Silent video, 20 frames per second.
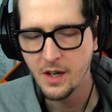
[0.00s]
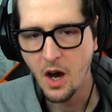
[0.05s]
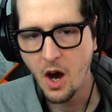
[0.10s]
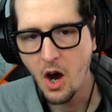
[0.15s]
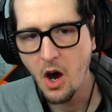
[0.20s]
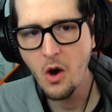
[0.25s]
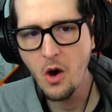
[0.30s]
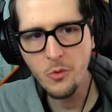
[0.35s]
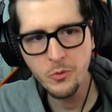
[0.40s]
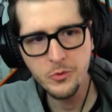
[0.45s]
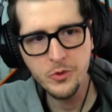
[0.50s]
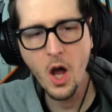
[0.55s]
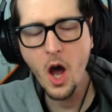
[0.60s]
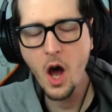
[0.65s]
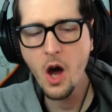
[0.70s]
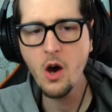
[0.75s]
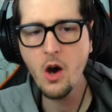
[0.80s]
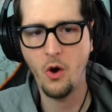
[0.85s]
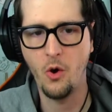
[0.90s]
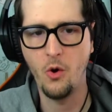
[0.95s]
Oh
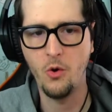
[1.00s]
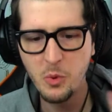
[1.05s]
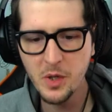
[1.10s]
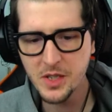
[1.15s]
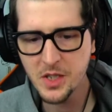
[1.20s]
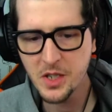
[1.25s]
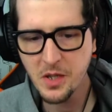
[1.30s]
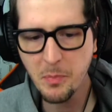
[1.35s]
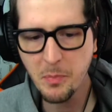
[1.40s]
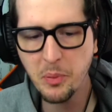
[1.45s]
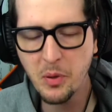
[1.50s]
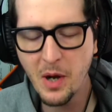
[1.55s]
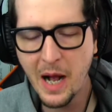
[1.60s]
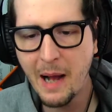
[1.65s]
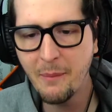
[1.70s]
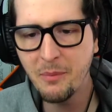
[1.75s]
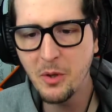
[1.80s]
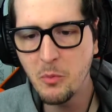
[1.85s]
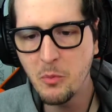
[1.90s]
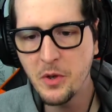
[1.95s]
no. What's the
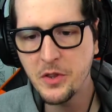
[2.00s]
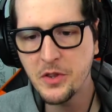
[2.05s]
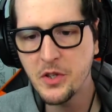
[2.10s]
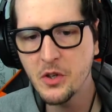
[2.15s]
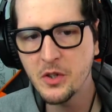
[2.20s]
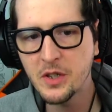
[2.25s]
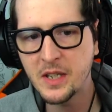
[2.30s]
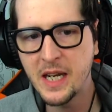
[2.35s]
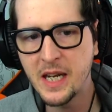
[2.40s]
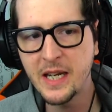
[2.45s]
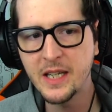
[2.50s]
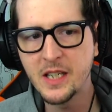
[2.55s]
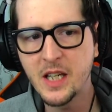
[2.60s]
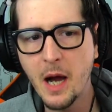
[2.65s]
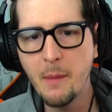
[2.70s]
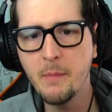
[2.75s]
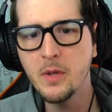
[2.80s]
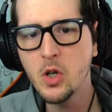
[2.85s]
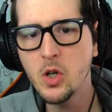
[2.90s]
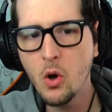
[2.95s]
problem with your kid
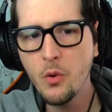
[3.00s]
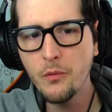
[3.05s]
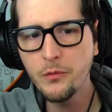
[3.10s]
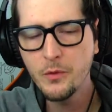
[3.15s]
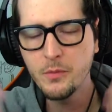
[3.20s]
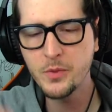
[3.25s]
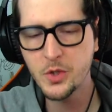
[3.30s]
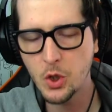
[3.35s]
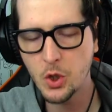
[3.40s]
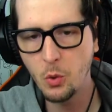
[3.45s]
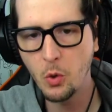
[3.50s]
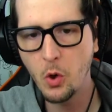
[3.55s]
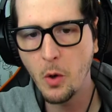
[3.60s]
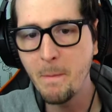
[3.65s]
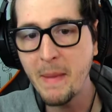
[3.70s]
coming home from school,